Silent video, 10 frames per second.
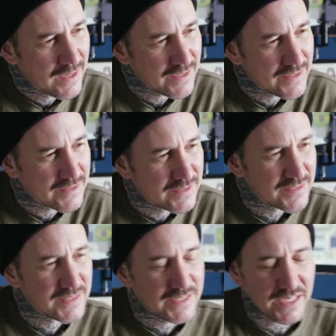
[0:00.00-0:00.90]
like that the
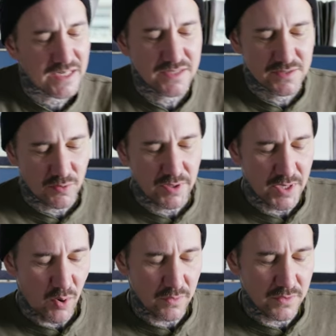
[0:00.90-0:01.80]
skin is
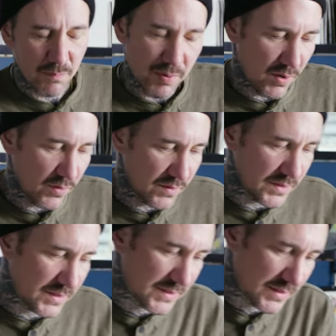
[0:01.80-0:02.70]
only on the
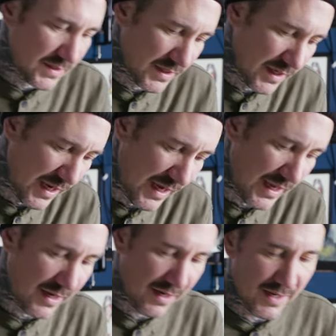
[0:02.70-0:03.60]
bones
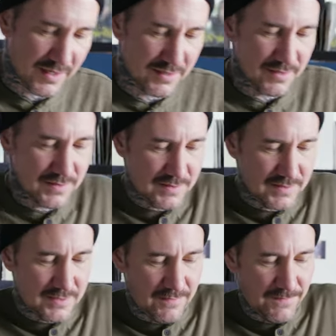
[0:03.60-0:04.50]
and i like
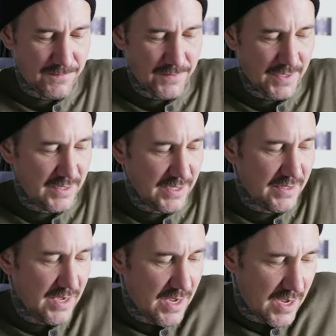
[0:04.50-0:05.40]
this the thing
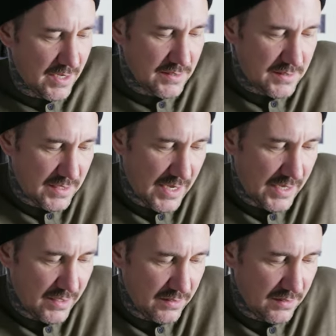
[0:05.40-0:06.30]
that the hands
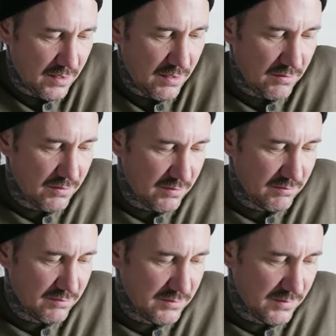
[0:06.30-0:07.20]
hanging down
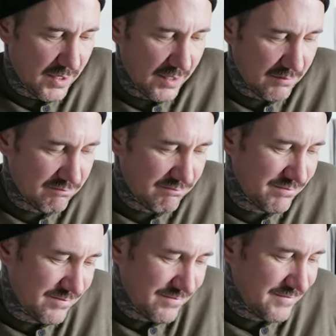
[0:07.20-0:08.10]
like
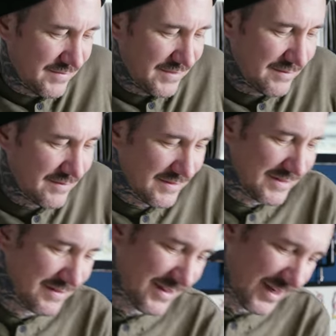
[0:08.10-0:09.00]

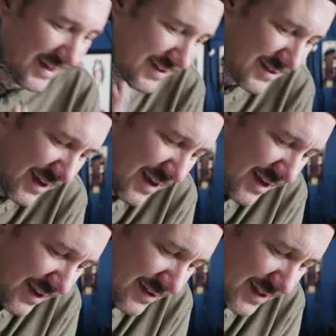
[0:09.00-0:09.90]
like it's
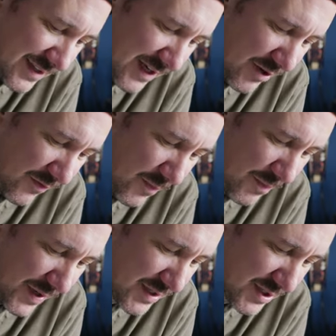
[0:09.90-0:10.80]
it's that kind of a
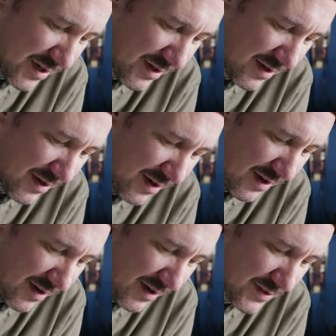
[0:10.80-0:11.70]
picture
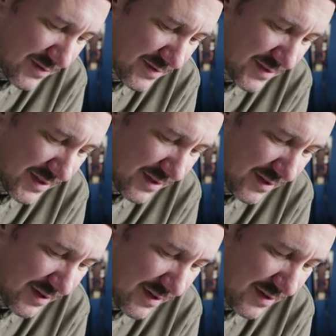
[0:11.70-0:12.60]
i like to
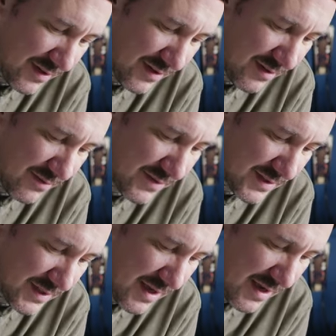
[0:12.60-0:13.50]
see in a ghost